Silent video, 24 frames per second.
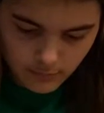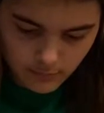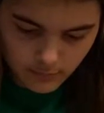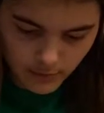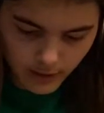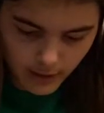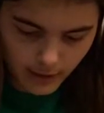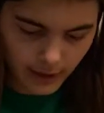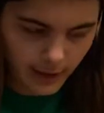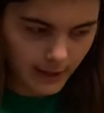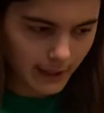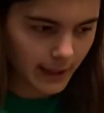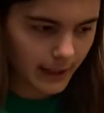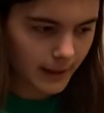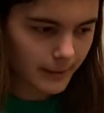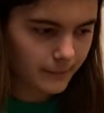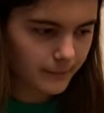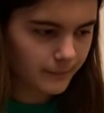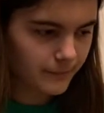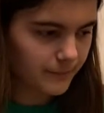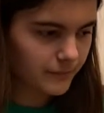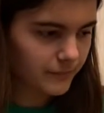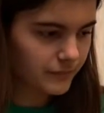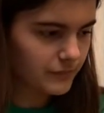All
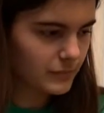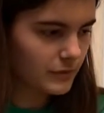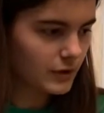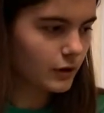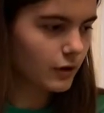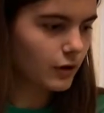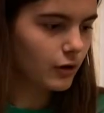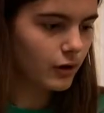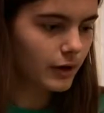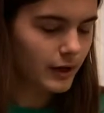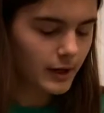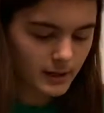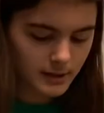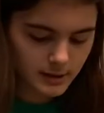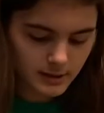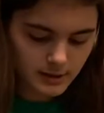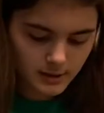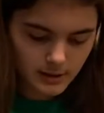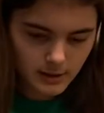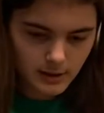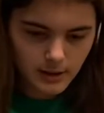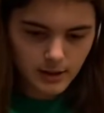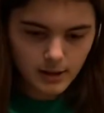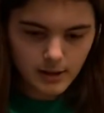right.
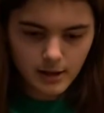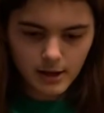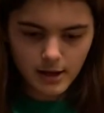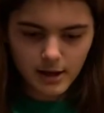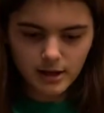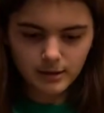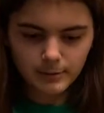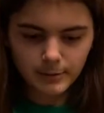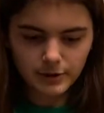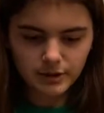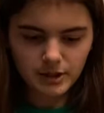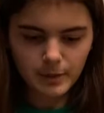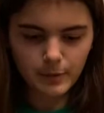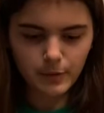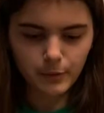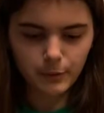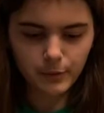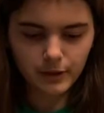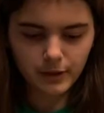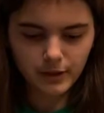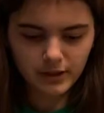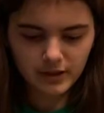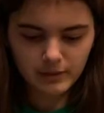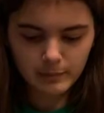Both of them are
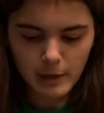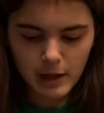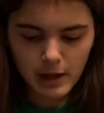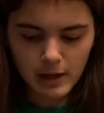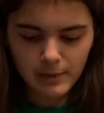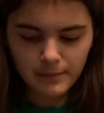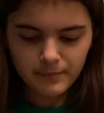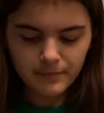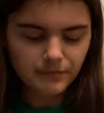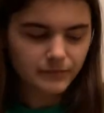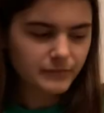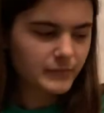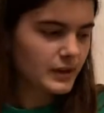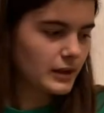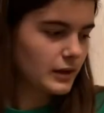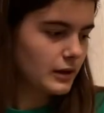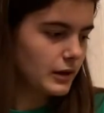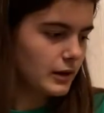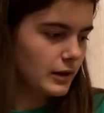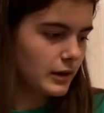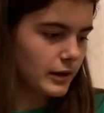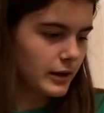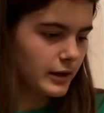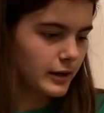really small.
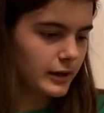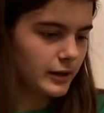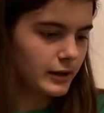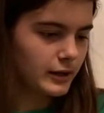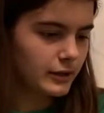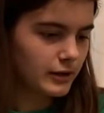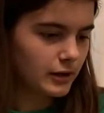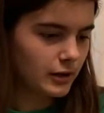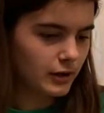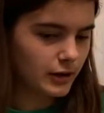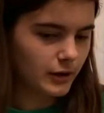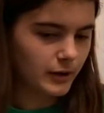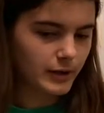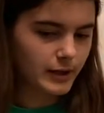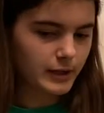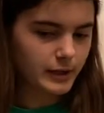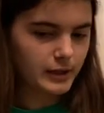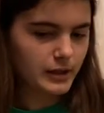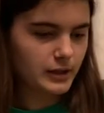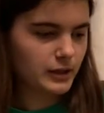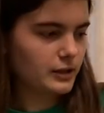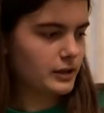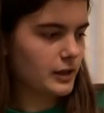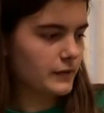And I'll go ahead
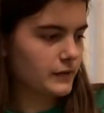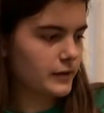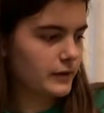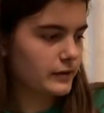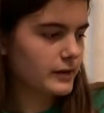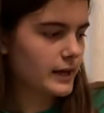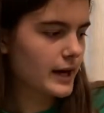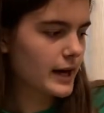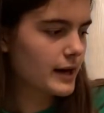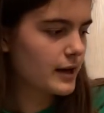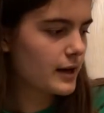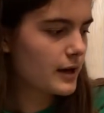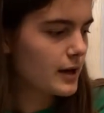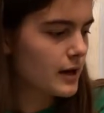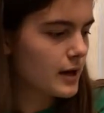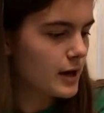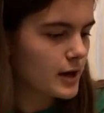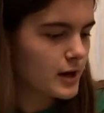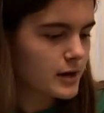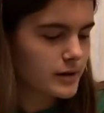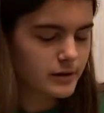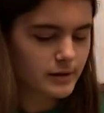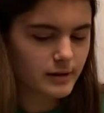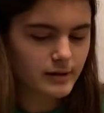and leave off to the side.
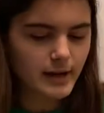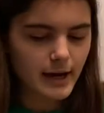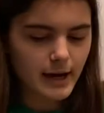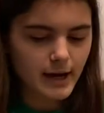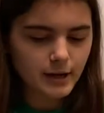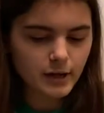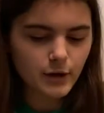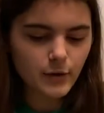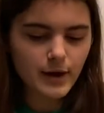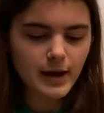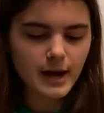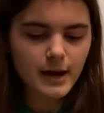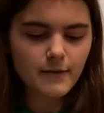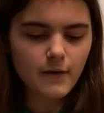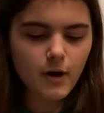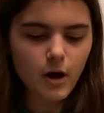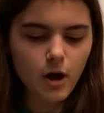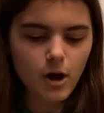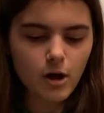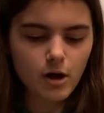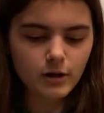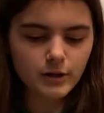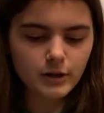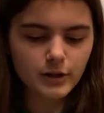So now you have
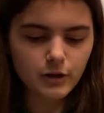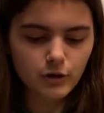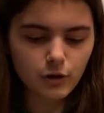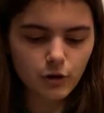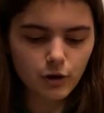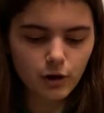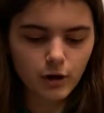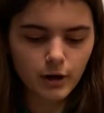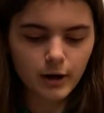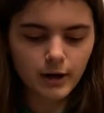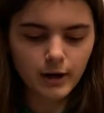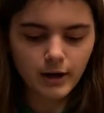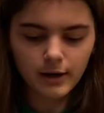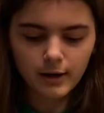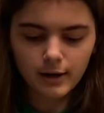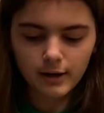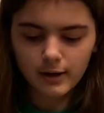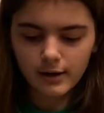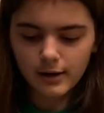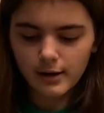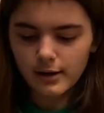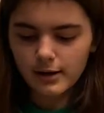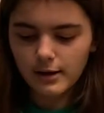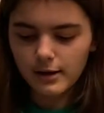all your
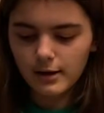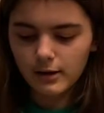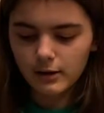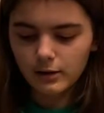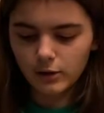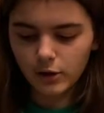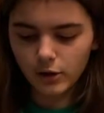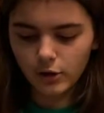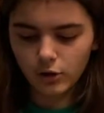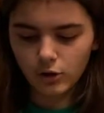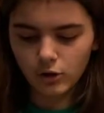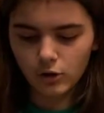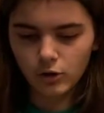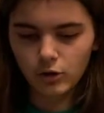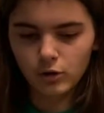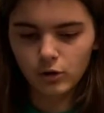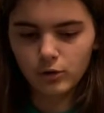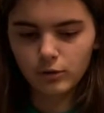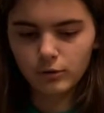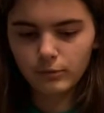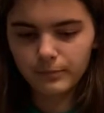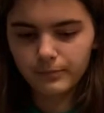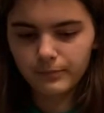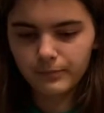
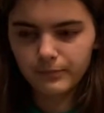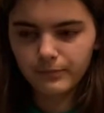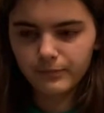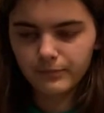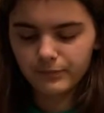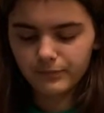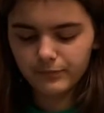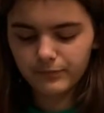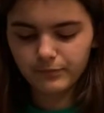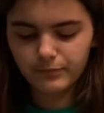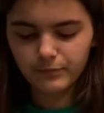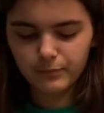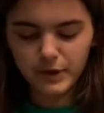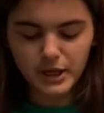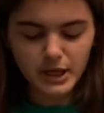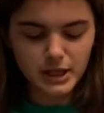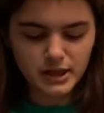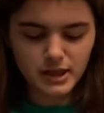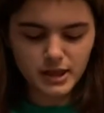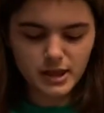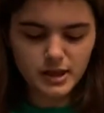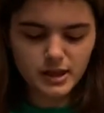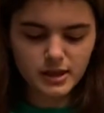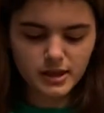little
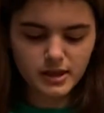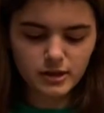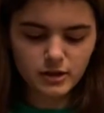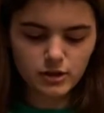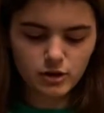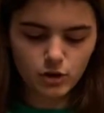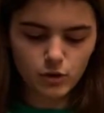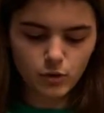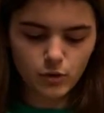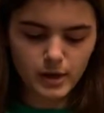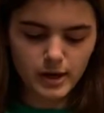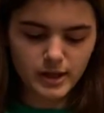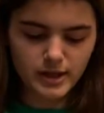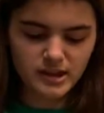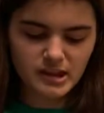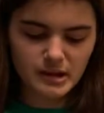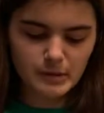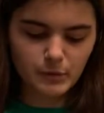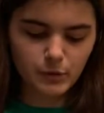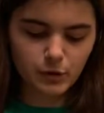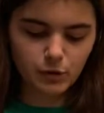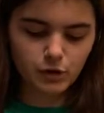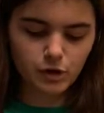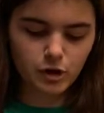pieces to
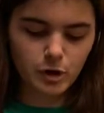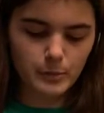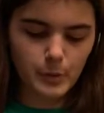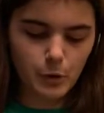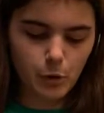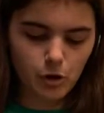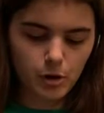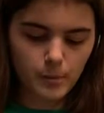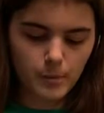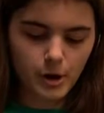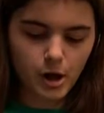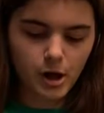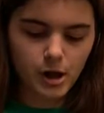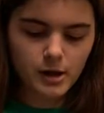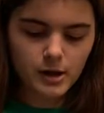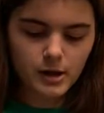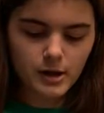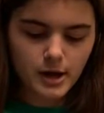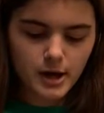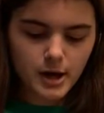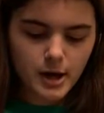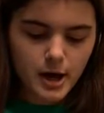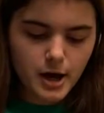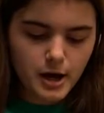assemble your Pokeball.
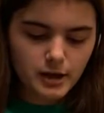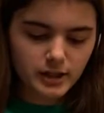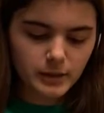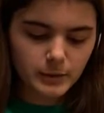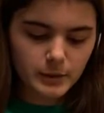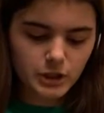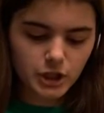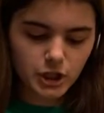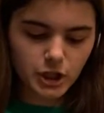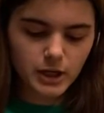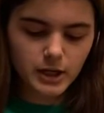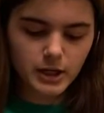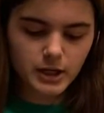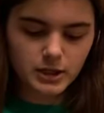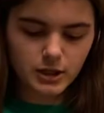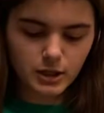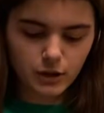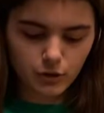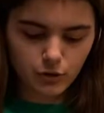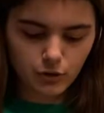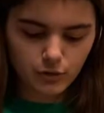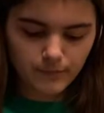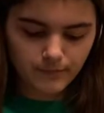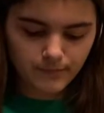So what you're going to
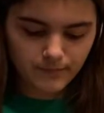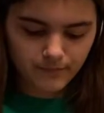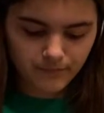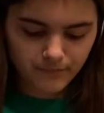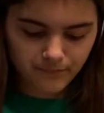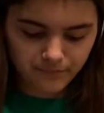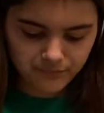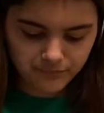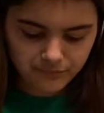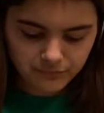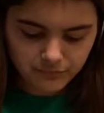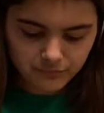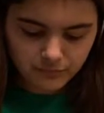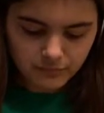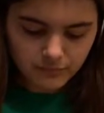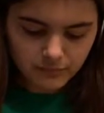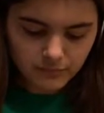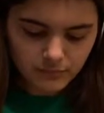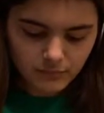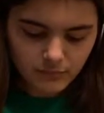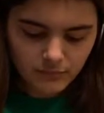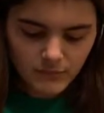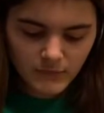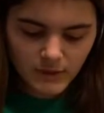do
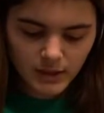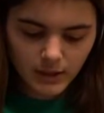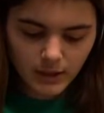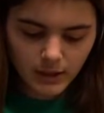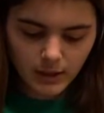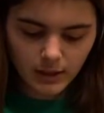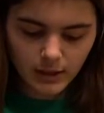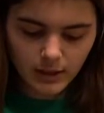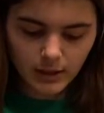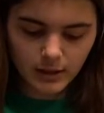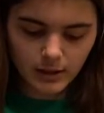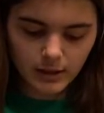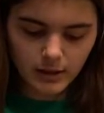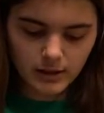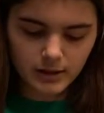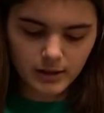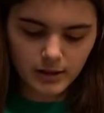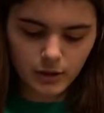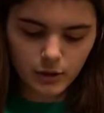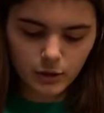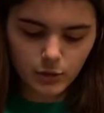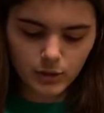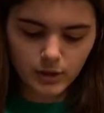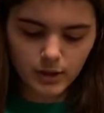is
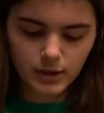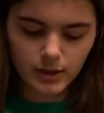you